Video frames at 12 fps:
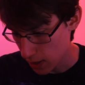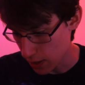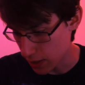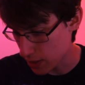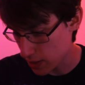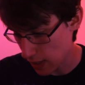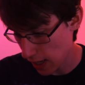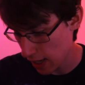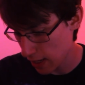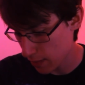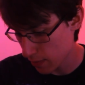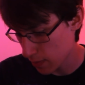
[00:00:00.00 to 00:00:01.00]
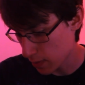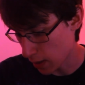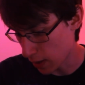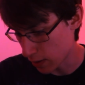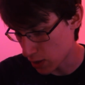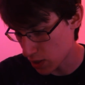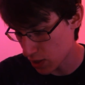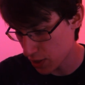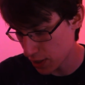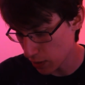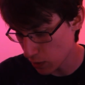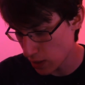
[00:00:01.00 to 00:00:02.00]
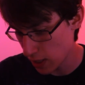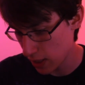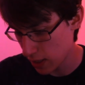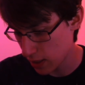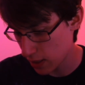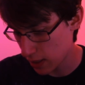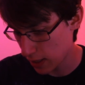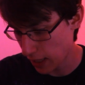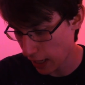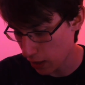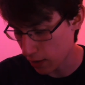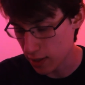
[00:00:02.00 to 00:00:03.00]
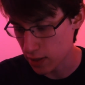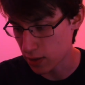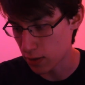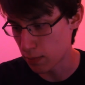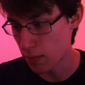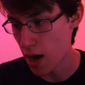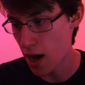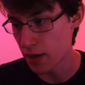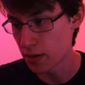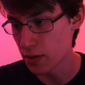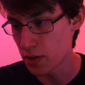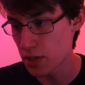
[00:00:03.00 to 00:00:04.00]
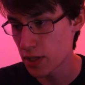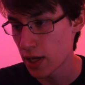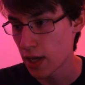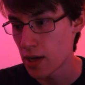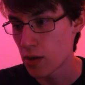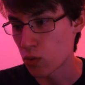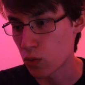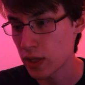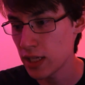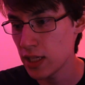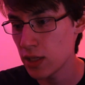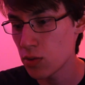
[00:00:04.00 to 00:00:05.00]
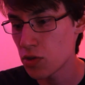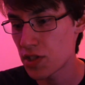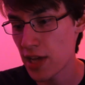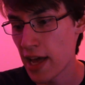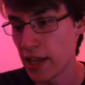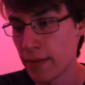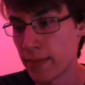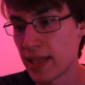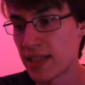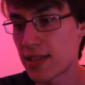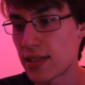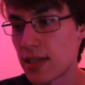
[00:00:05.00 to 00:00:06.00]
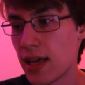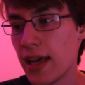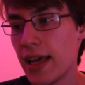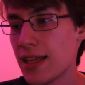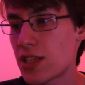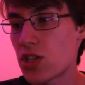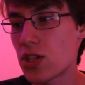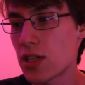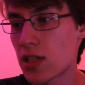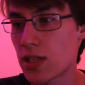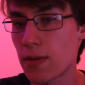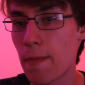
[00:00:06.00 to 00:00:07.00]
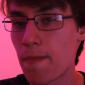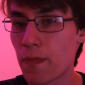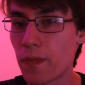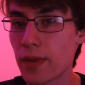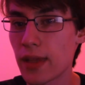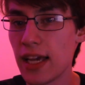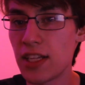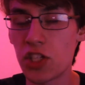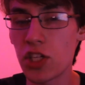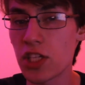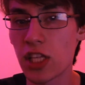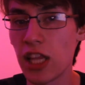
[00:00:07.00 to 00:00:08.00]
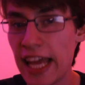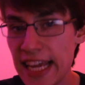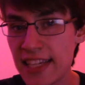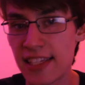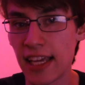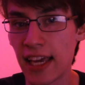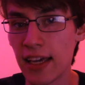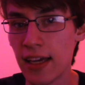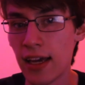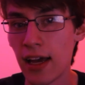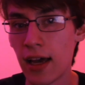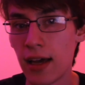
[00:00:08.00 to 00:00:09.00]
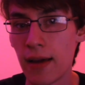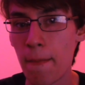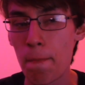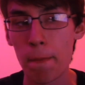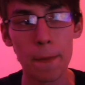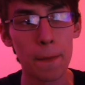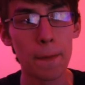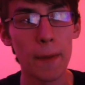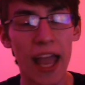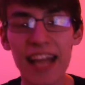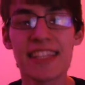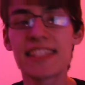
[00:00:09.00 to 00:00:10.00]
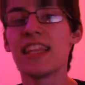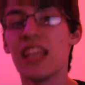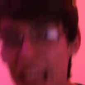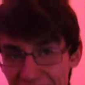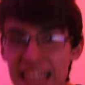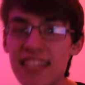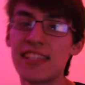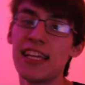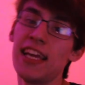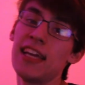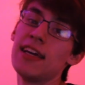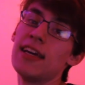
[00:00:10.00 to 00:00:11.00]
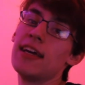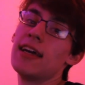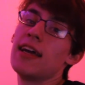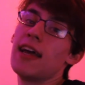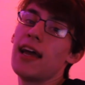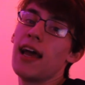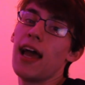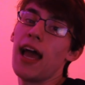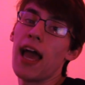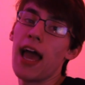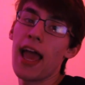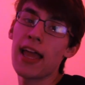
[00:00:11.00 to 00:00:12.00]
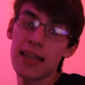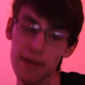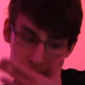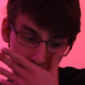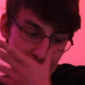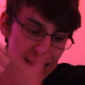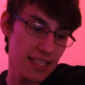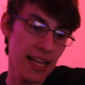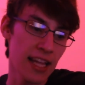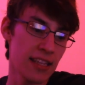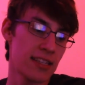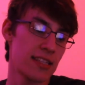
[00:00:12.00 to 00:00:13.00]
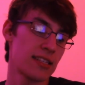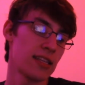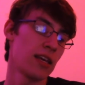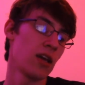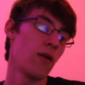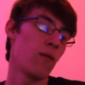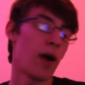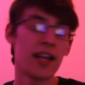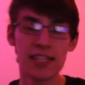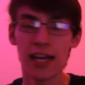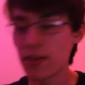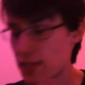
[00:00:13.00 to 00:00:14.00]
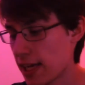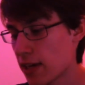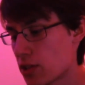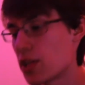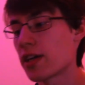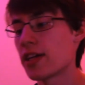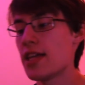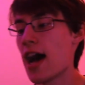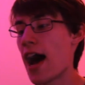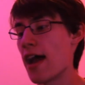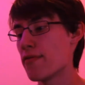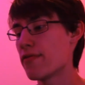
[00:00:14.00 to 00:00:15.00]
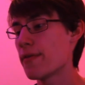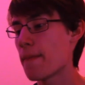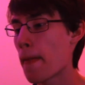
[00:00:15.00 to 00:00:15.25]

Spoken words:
the same stilted character models, reused elements. It's just lazy. It's lazy. And it makes sense why Telltale took a dive.